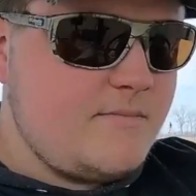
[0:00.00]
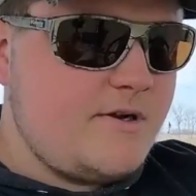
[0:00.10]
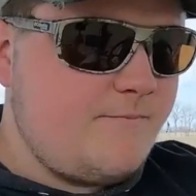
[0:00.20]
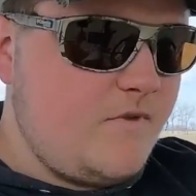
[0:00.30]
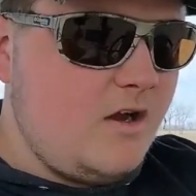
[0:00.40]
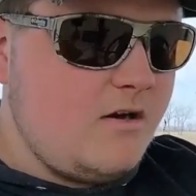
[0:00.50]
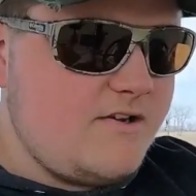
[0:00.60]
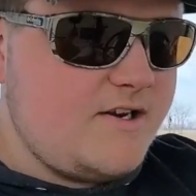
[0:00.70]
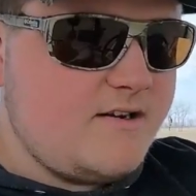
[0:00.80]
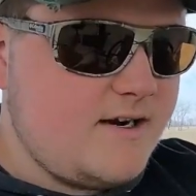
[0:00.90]
But the
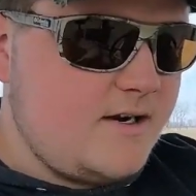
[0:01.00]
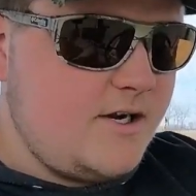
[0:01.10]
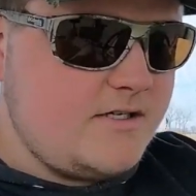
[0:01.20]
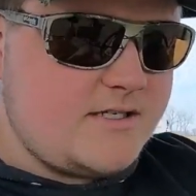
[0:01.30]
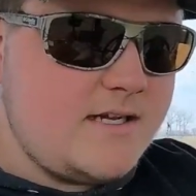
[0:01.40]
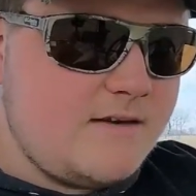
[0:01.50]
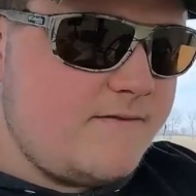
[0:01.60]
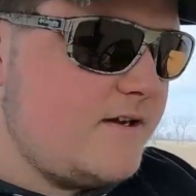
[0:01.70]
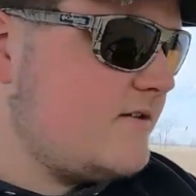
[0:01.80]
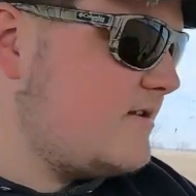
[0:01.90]
auto steer is not a huge thing
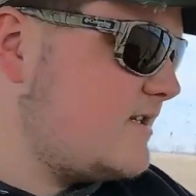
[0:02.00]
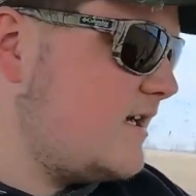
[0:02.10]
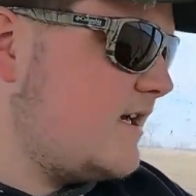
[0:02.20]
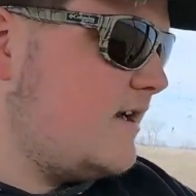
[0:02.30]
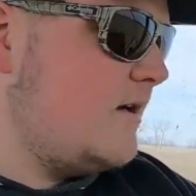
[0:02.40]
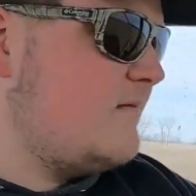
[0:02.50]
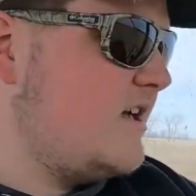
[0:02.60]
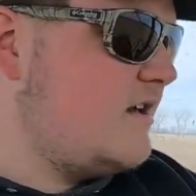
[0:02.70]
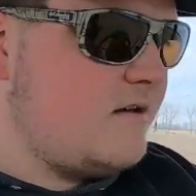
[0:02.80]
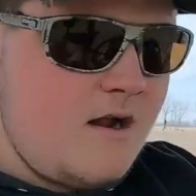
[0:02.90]
to fix, just gotta get it
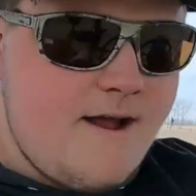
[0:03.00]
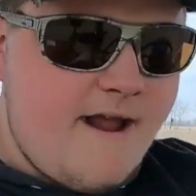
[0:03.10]
updated.